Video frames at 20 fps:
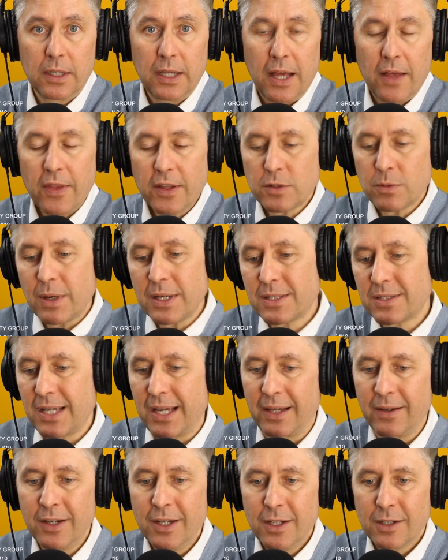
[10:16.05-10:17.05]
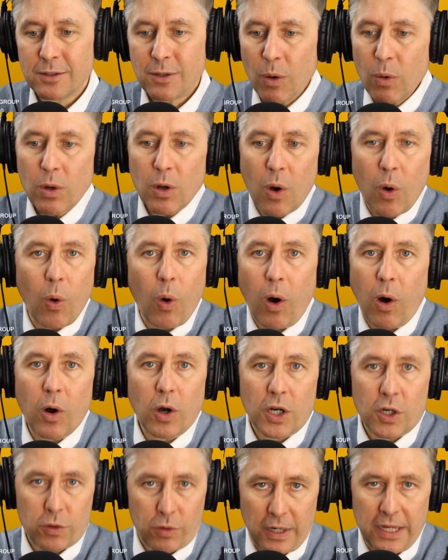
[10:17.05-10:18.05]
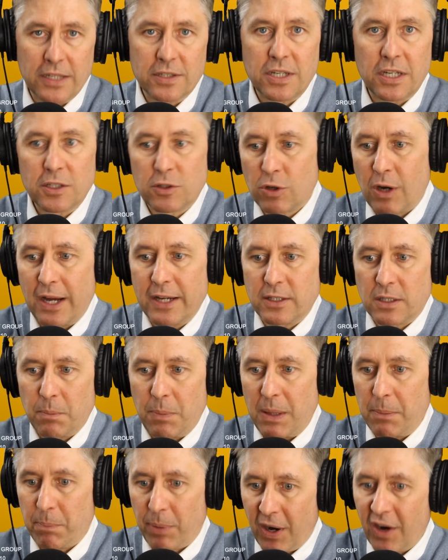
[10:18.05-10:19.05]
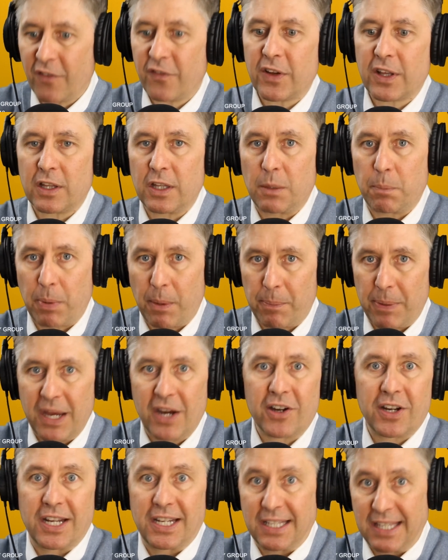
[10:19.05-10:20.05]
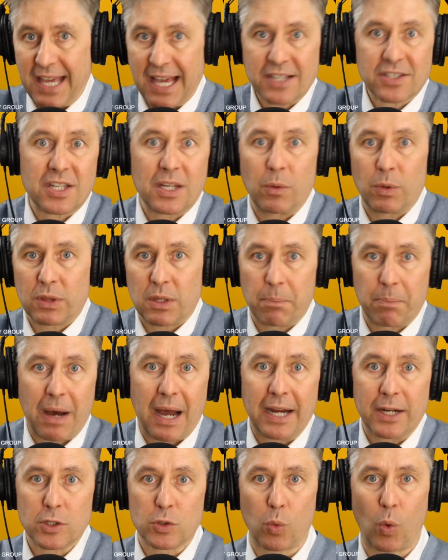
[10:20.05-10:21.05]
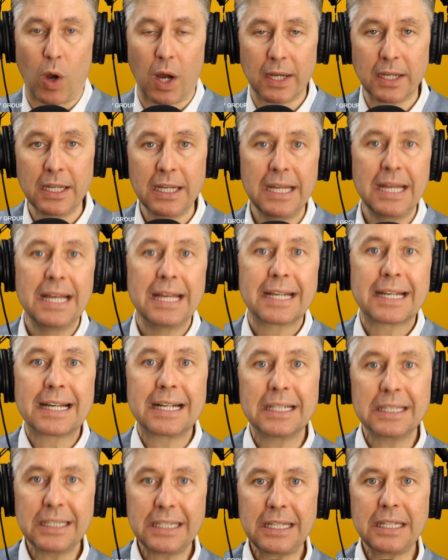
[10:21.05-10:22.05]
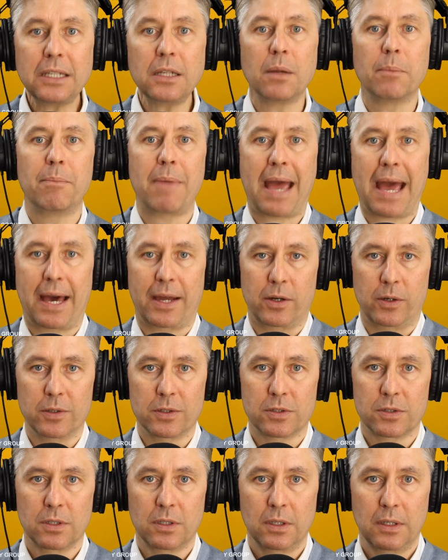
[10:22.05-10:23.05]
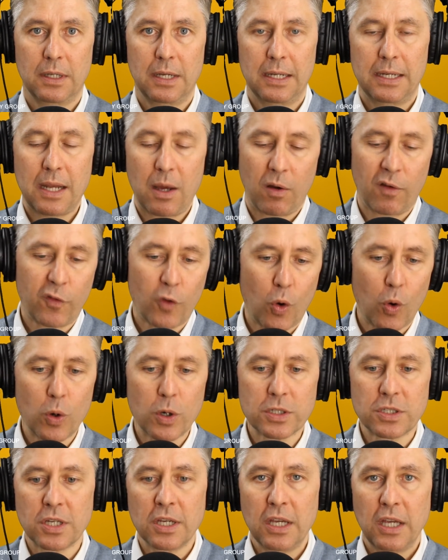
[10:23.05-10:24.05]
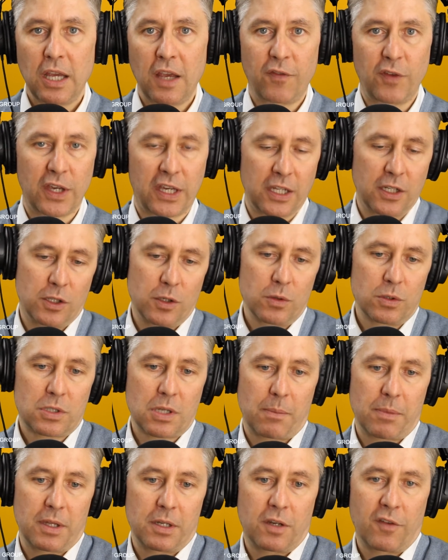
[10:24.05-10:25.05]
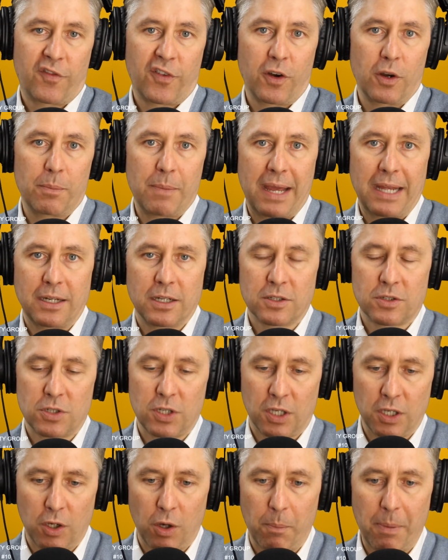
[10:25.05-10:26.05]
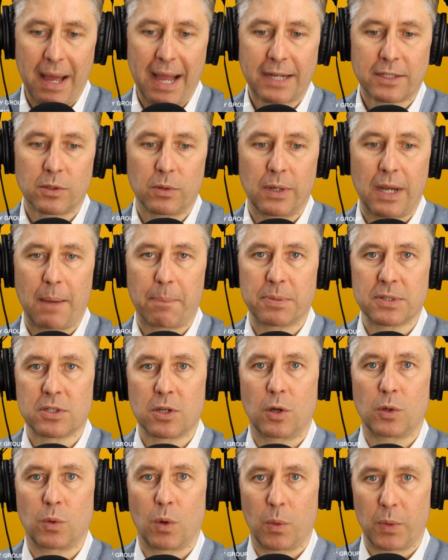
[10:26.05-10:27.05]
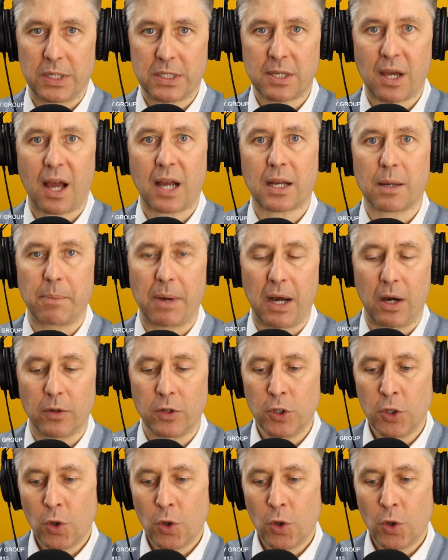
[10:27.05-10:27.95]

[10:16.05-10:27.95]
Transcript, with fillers: And that's why I say, don't go all crazy trying to be perfectly prepared and guessing what the buyers want. Clean matters. Now, of course, if you can do some of the deferred maintenance, you can go back to an episode where we talk about